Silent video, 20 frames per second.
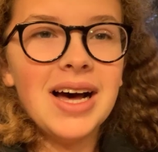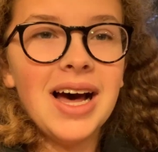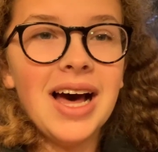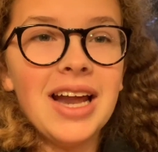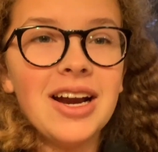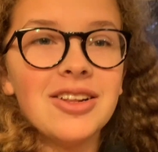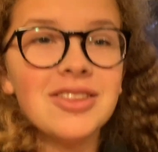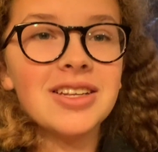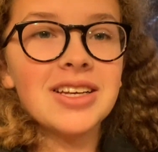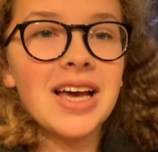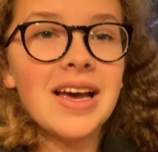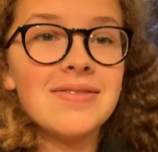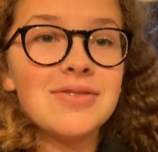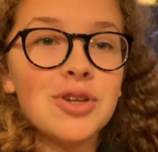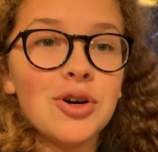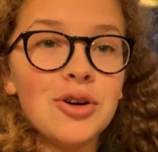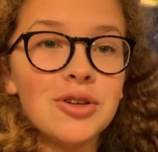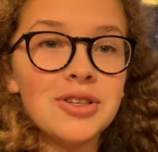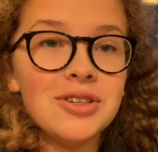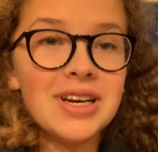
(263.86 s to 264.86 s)
I don't think I've
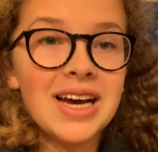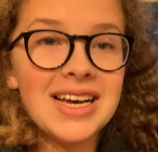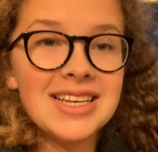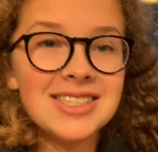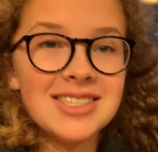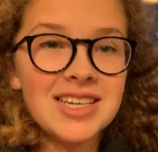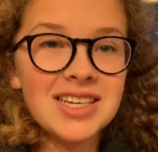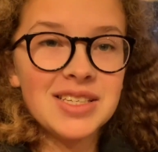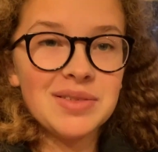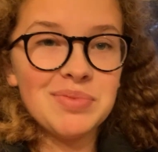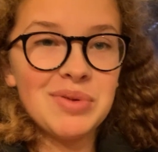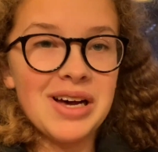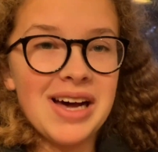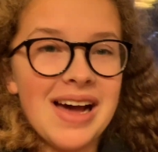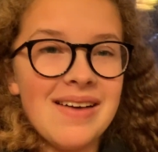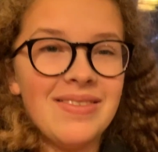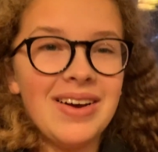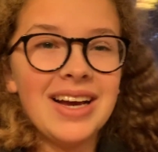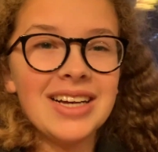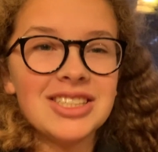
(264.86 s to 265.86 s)
told you guys this, but
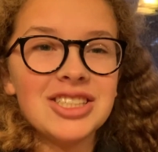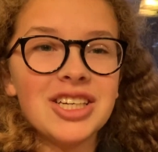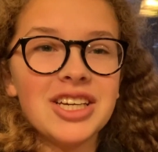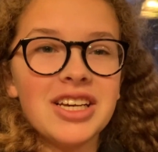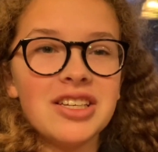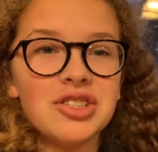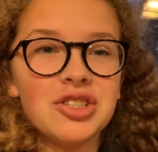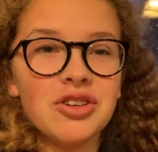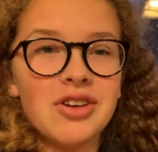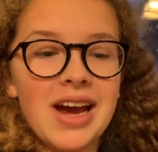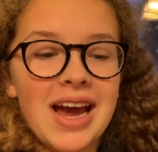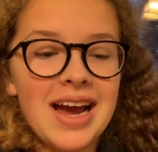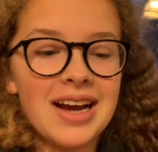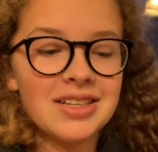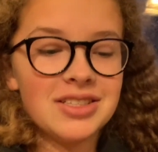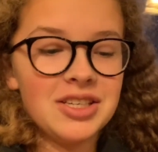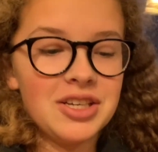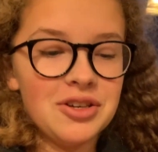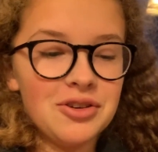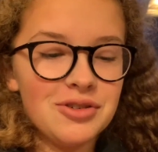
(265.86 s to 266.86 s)
I'm actually in
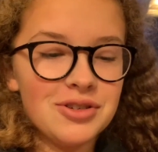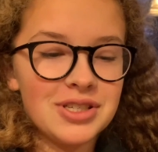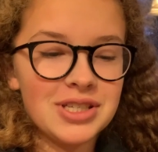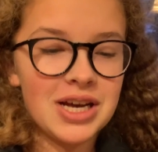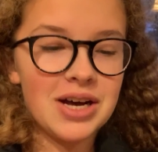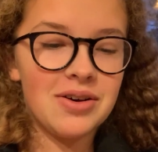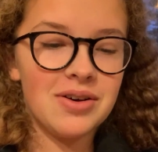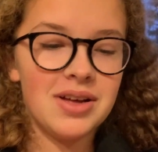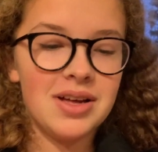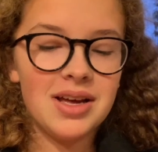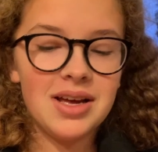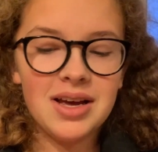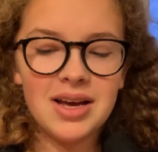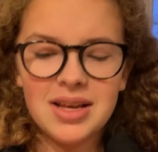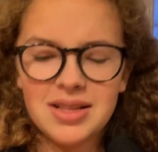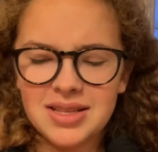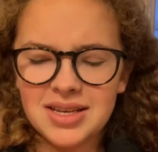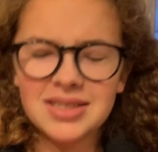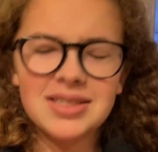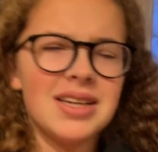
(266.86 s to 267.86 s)
track too, so
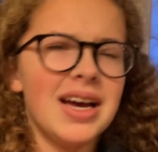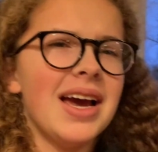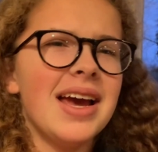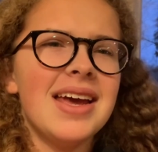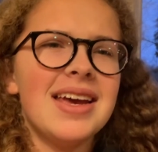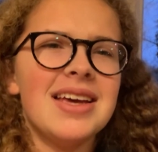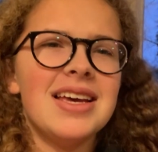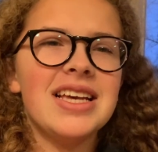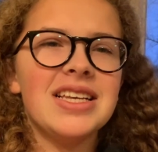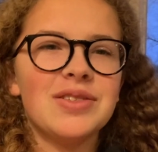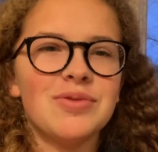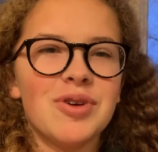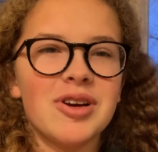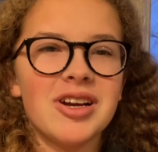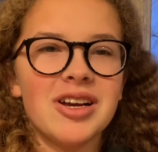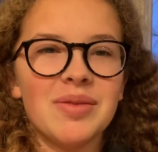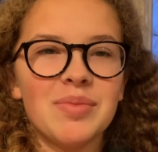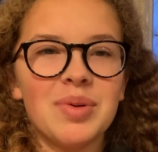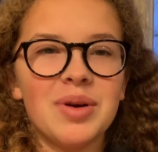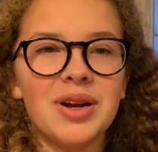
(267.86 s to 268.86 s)
this diet is
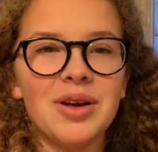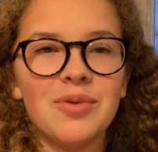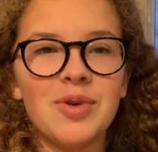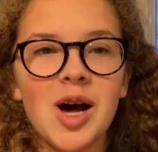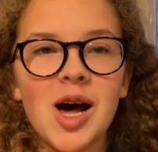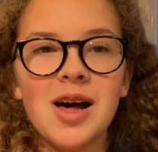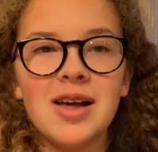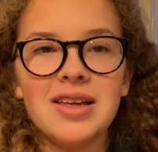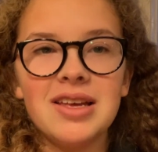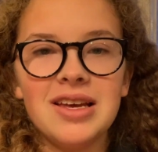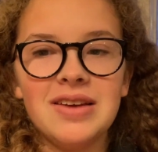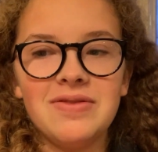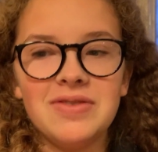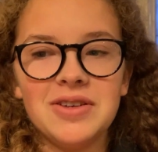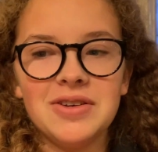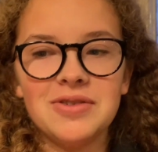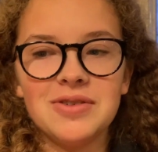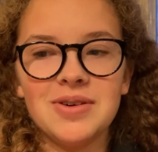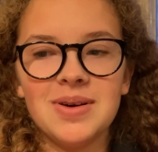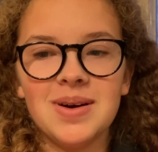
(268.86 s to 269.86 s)
working pretty well if
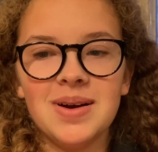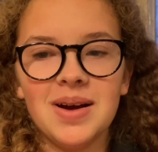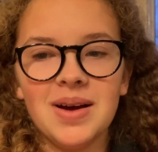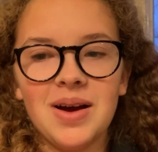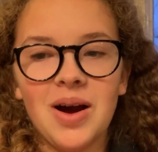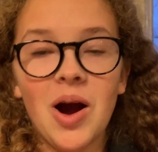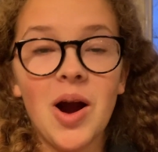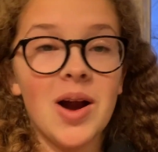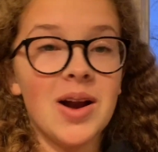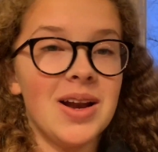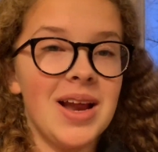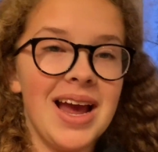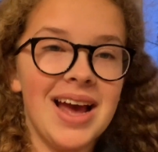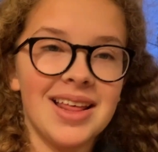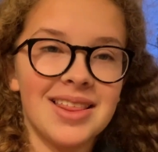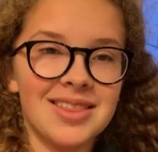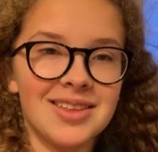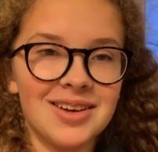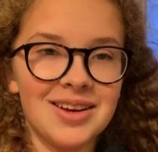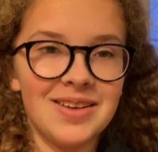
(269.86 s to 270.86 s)
you are an
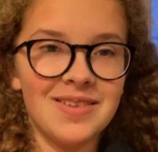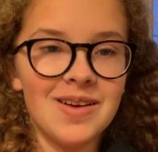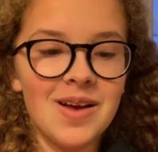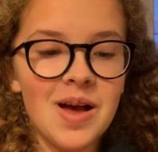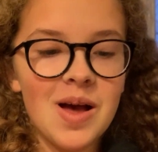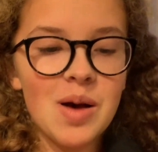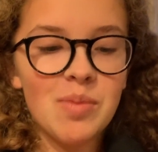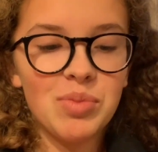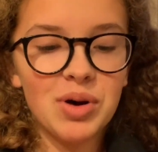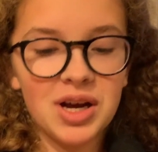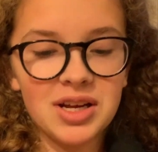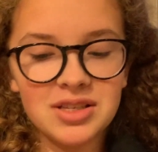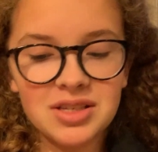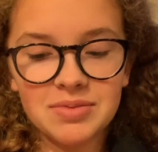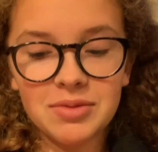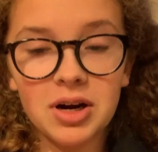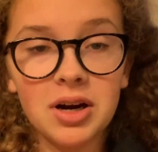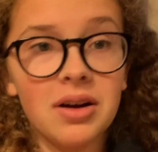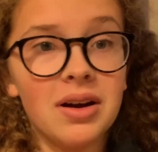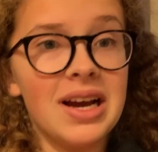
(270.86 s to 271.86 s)
athlete. But
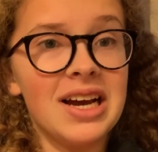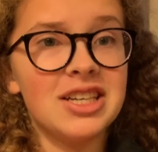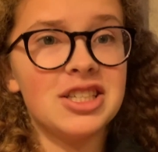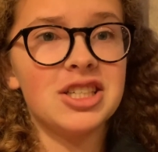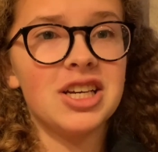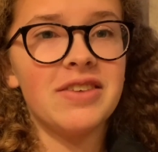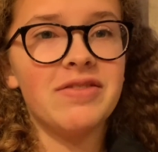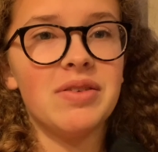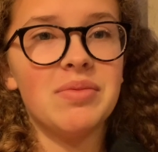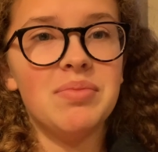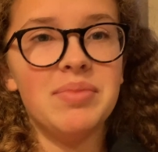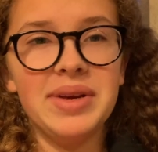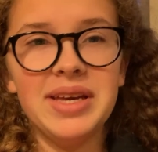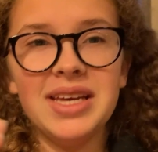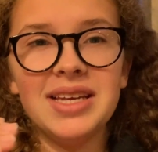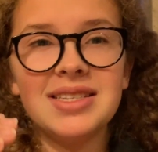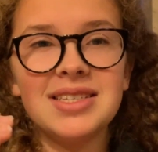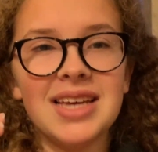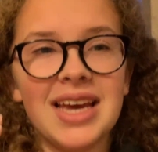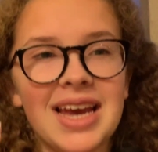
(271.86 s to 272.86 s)
tomorrow I actually have a
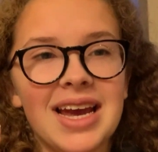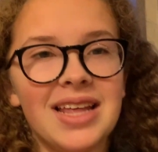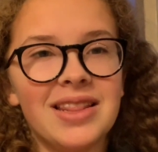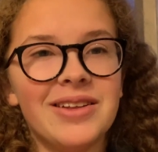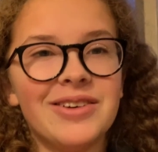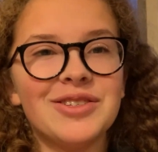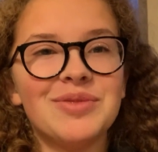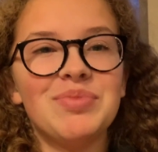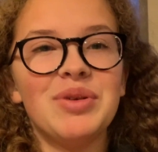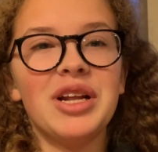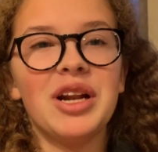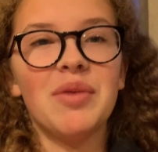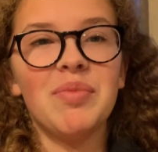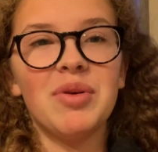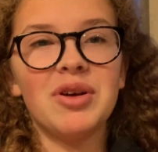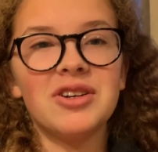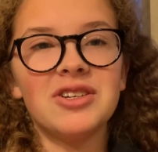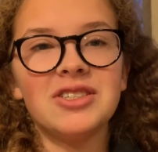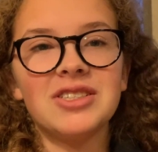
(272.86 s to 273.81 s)
meet, and those peanut butter